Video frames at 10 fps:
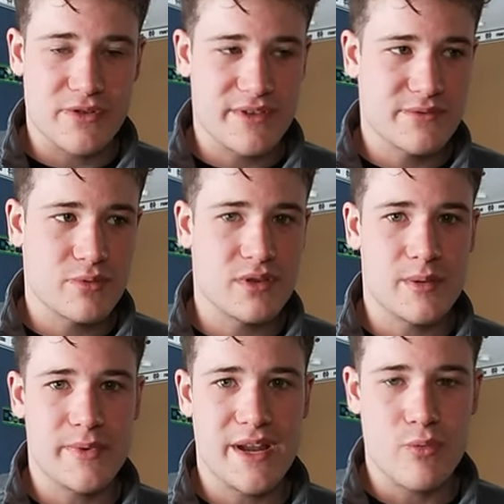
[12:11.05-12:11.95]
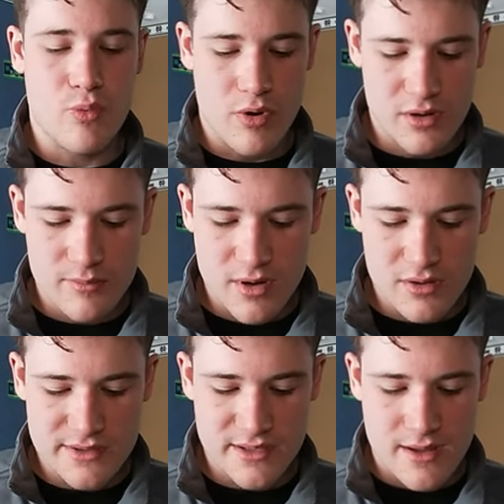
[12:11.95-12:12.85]
So this will eliminate
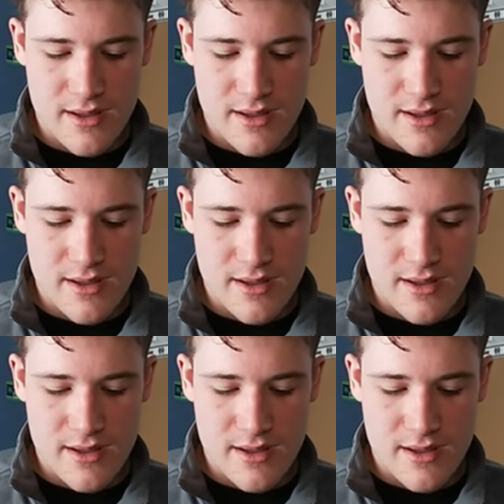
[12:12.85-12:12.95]
watermarks.